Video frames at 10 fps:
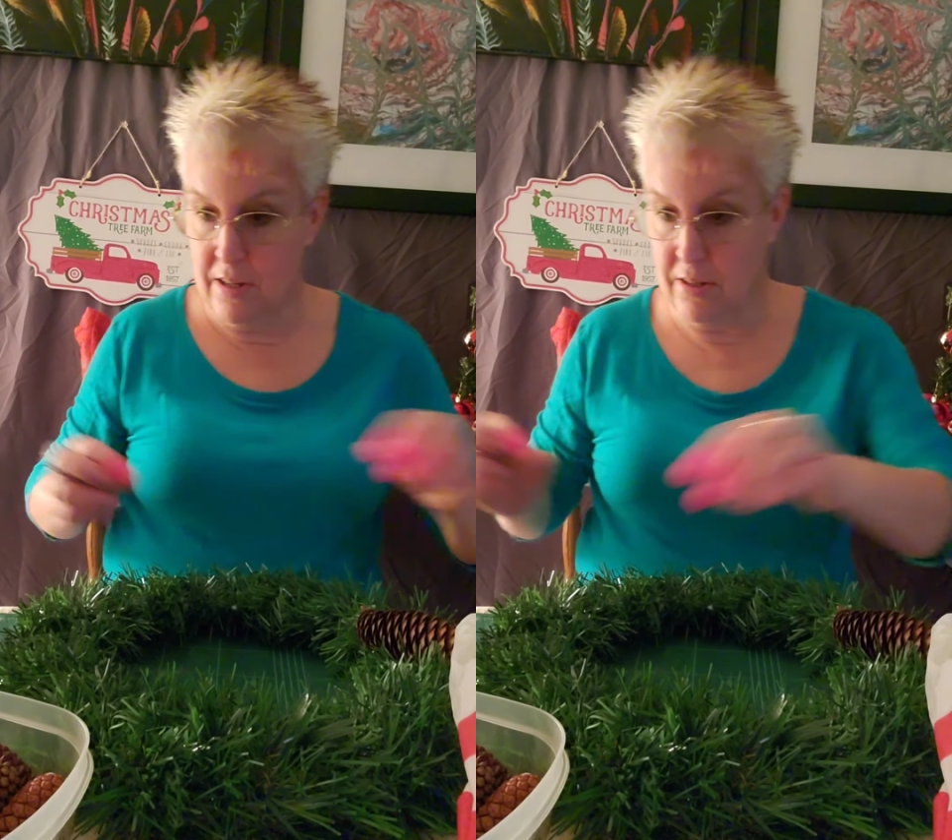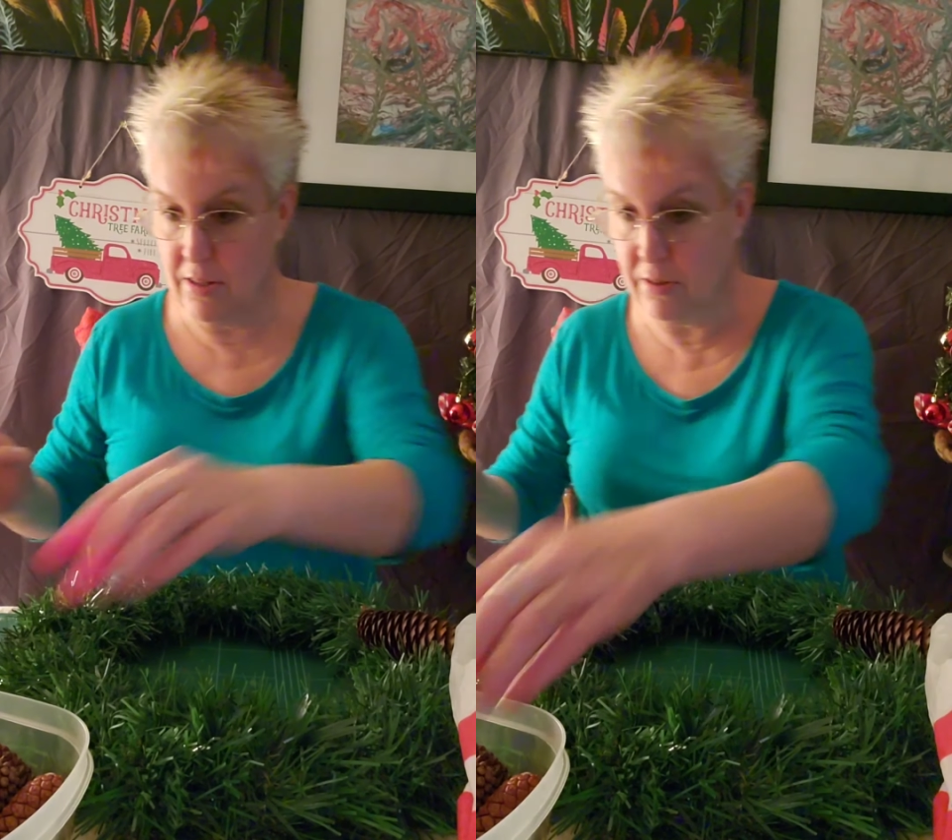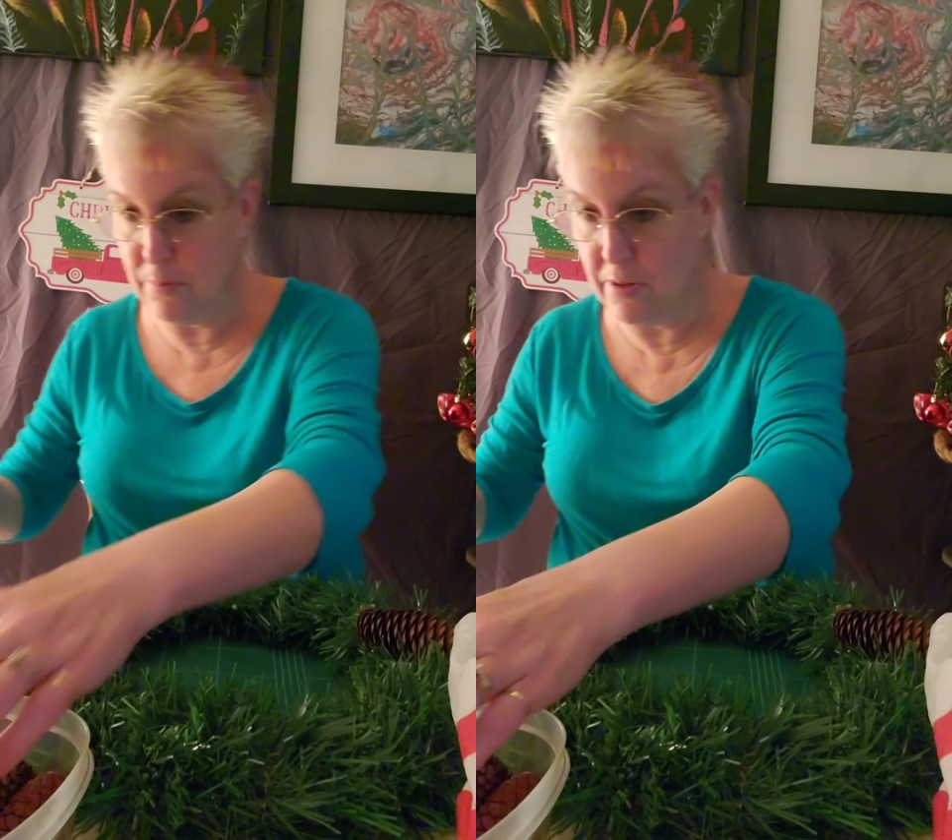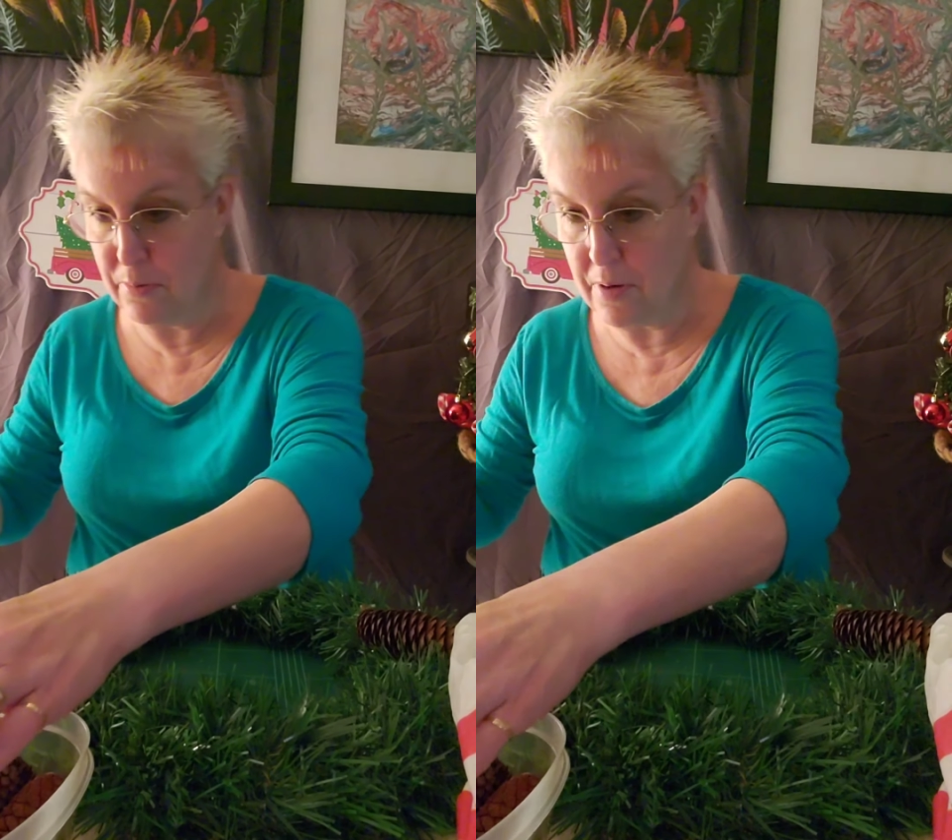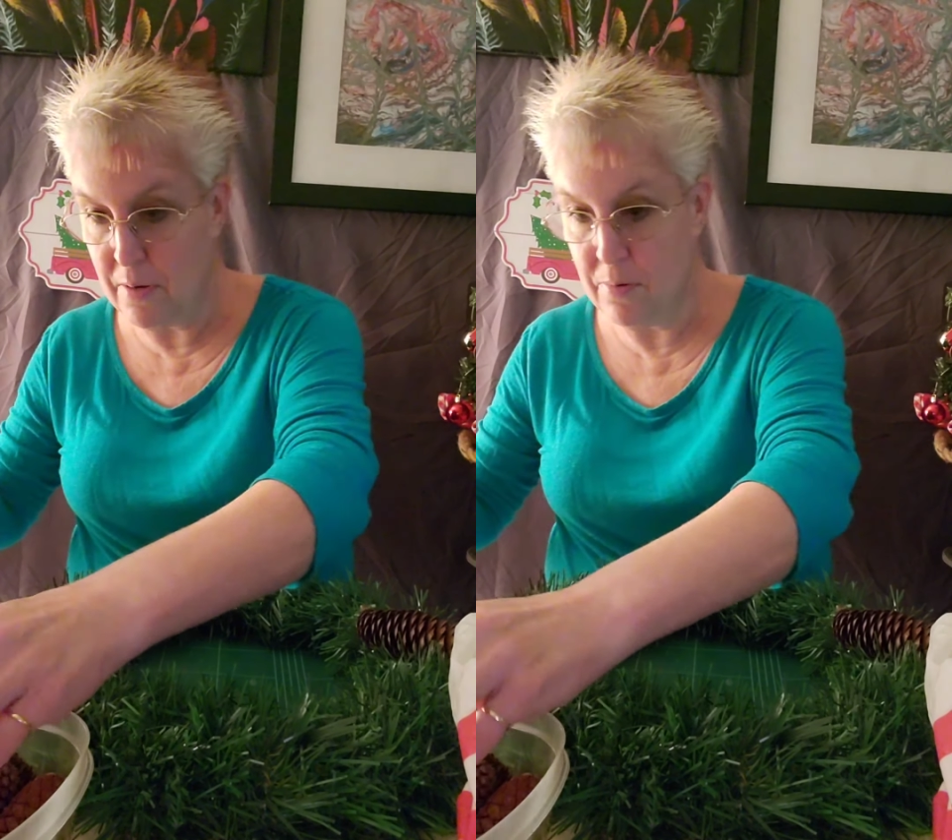Let's put a
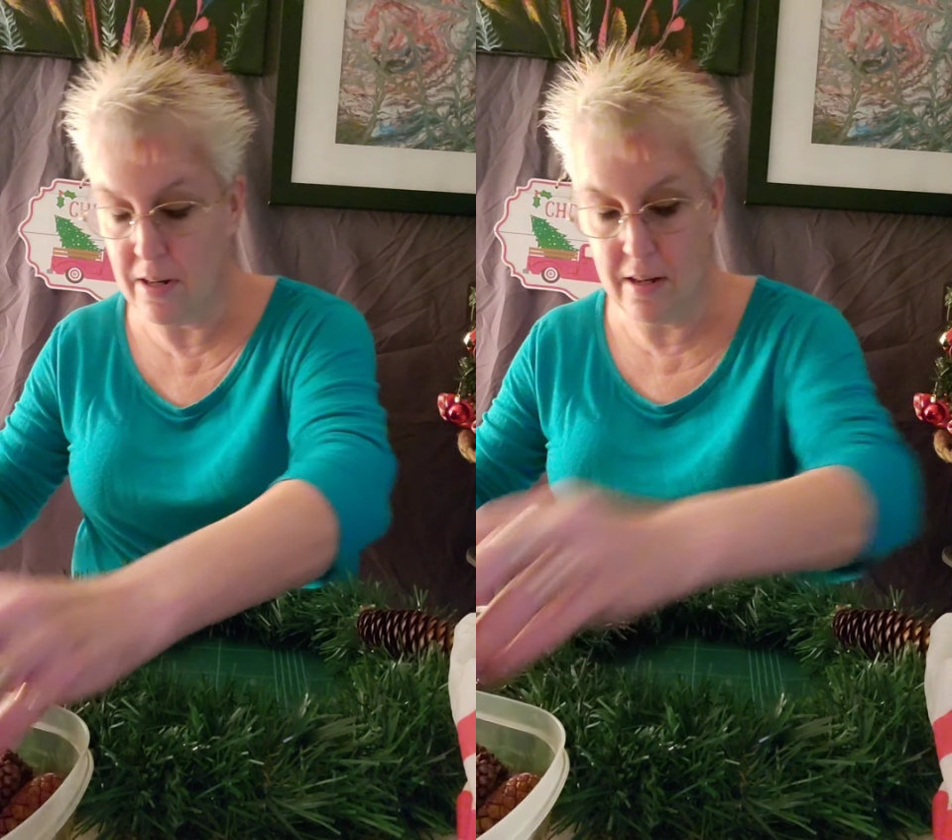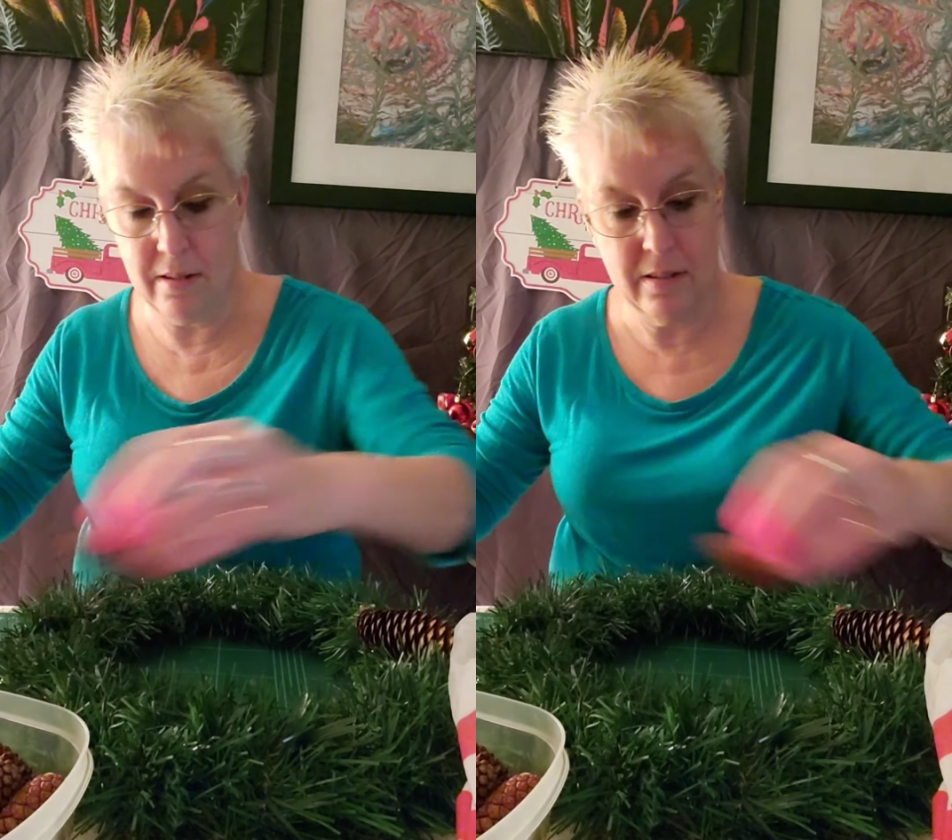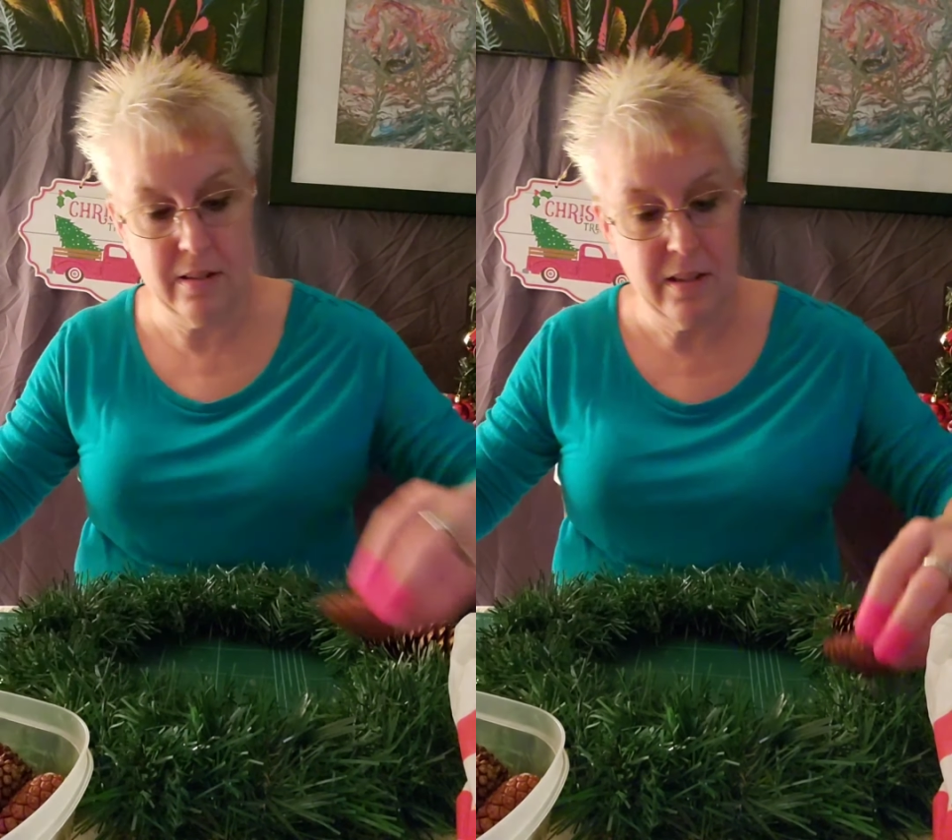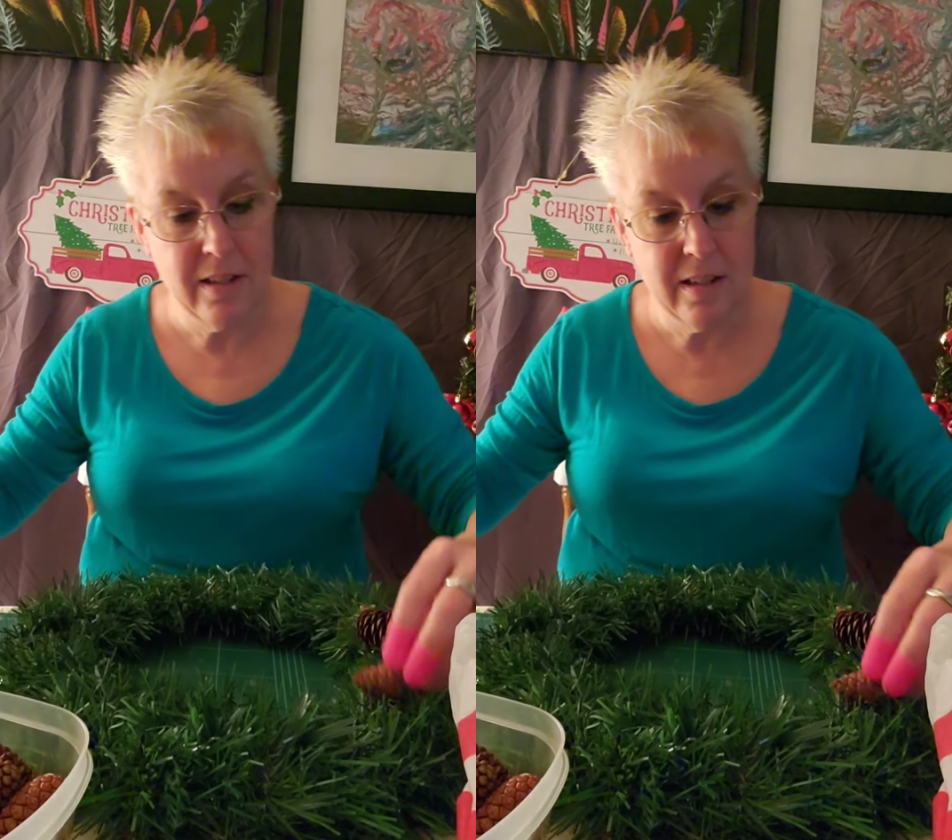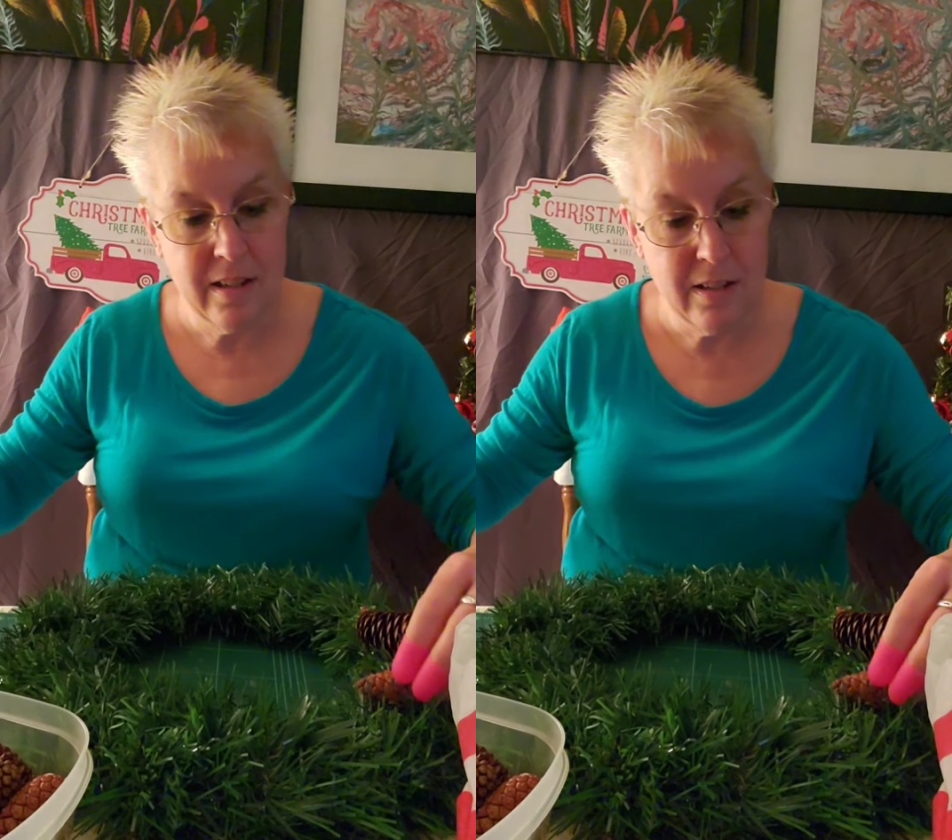red one on,
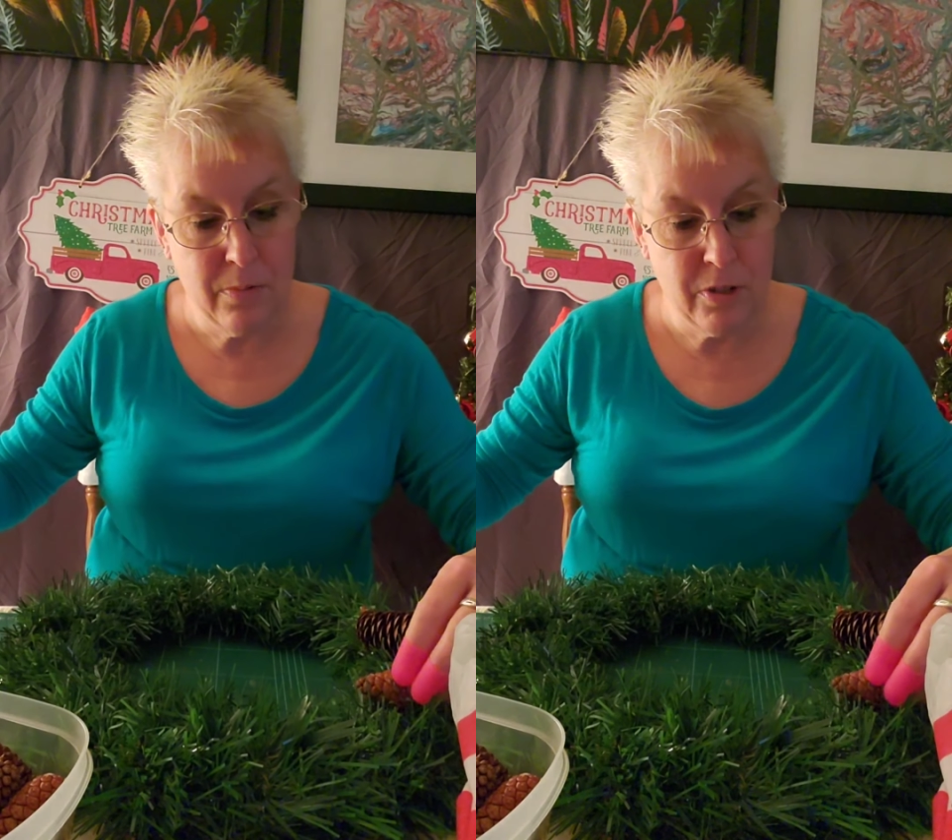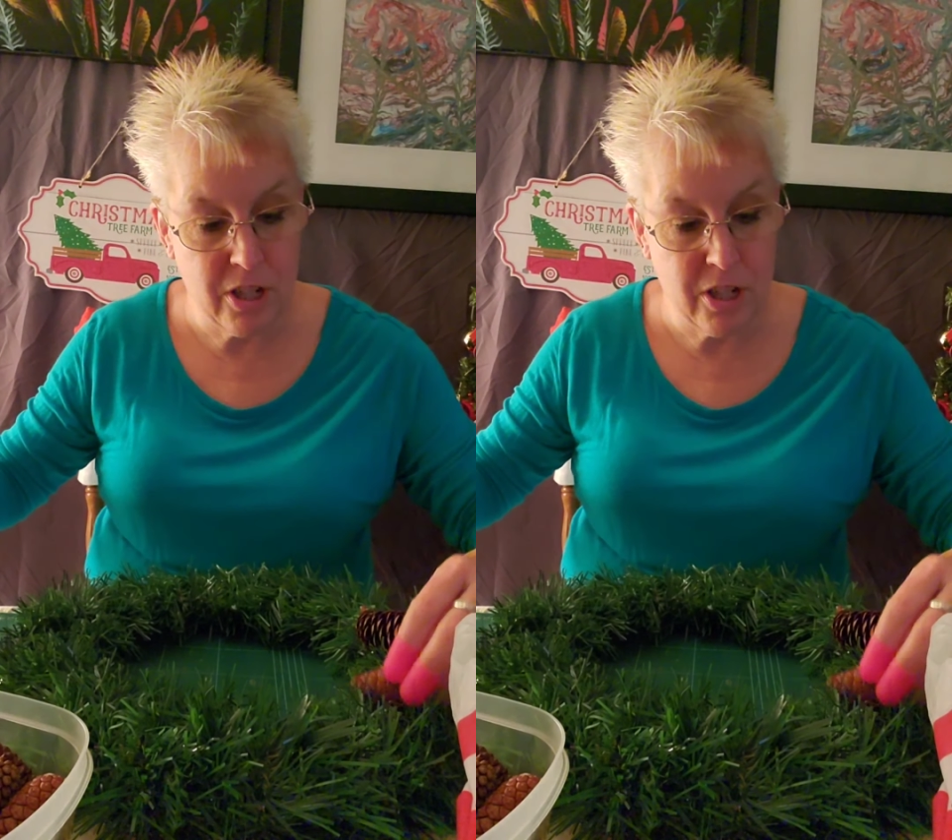which